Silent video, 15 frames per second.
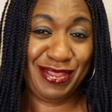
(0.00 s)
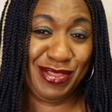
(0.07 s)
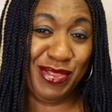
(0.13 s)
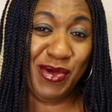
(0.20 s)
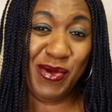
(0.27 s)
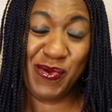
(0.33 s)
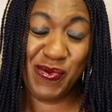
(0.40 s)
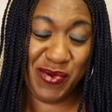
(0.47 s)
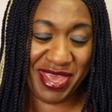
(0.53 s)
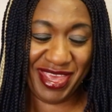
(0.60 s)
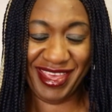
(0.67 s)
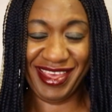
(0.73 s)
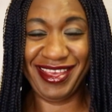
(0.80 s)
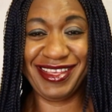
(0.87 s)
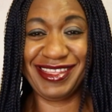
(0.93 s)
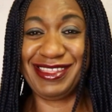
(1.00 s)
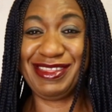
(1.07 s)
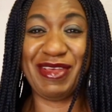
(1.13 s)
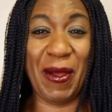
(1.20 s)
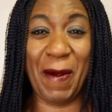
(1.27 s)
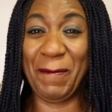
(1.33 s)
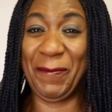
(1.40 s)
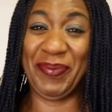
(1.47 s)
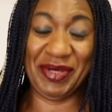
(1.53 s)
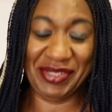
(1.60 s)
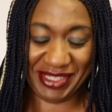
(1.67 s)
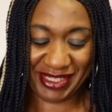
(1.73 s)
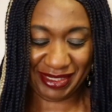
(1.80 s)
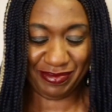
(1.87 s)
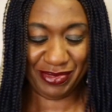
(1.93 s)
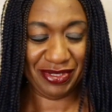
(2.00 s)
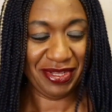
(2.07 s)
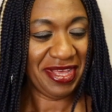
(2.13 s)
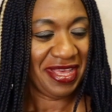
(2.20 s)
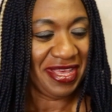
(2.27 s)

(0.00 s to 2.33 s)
No way, it's not possible.